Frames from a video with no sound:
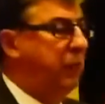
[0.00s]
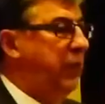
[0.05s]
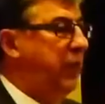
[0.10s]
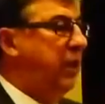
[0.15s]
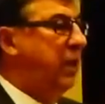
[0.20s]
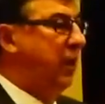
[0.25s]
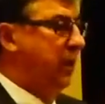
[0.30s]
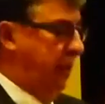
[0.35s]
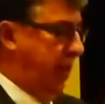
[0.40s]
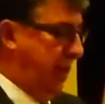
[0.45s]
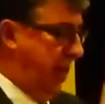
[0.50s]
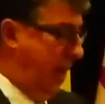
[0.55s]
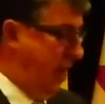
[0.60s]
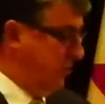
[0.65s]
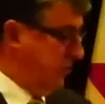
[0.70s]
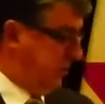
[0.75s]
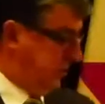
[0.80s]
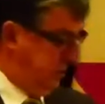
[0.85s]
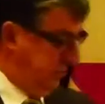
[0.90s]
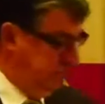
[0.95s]
we
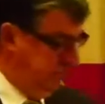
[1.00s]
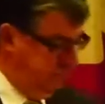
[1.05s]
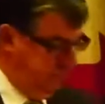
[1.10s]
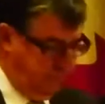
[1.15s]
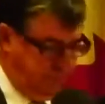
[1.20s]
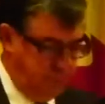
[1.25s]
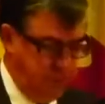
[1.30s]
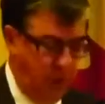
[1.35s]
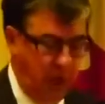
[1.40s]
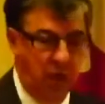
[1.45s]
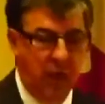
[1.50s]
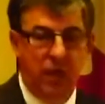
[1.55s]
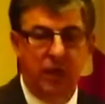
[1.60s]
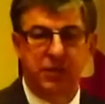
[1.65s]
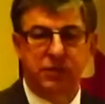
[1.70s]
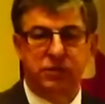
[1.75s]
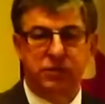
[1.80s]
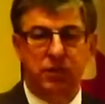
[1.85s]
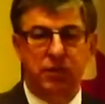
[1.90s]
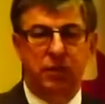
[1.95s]
announced
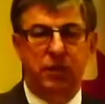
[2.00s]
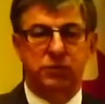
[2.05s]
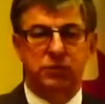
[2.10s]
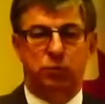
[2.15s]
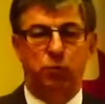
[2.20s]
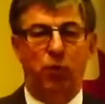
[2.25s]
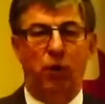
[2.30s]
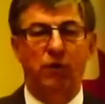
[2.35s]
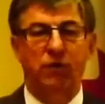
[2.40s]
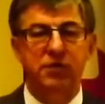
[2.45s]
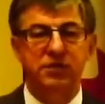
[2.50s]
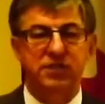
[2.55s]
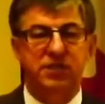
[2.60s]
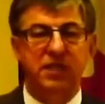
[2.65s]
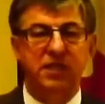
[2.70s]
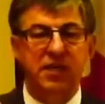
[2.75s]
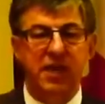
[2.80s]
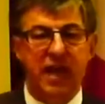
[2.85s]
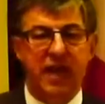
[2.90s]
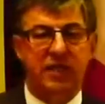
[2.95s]
is where is
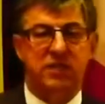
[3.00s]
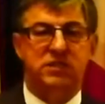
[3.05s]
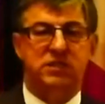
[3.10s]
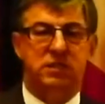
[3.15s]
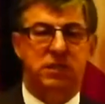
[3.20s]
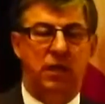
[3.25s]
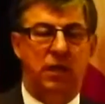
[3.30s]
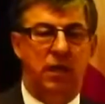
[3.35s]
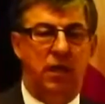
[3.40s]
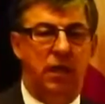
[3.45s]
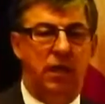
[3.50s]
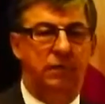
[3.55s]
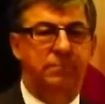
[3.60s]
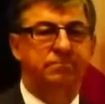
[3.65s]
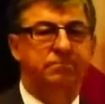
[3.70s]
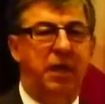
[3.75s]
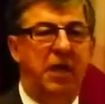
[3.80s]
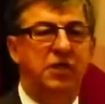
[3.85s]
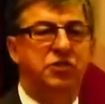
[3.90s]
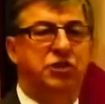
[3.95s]
the next
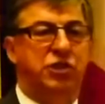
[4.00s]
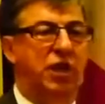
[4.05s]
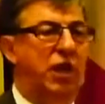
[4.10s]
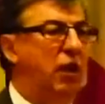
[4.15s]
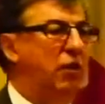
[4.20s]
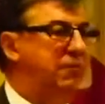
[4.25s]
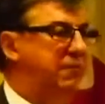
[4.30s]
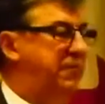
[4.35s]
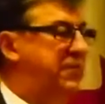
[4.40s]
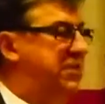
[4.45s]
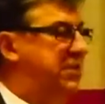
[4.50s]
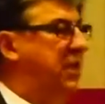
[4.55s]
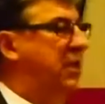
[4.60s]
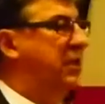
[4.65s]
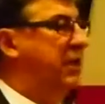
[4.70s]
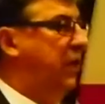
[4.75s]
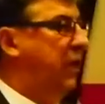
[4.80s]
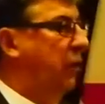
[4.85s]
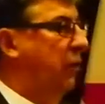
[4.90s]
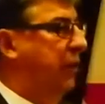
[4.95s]
major health
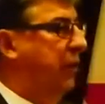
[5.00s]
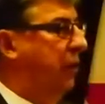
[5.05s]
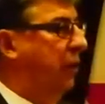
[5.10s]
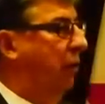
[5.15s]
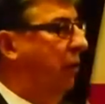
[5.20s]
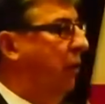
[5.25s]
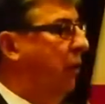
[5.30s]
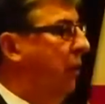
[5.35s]
facility going to go?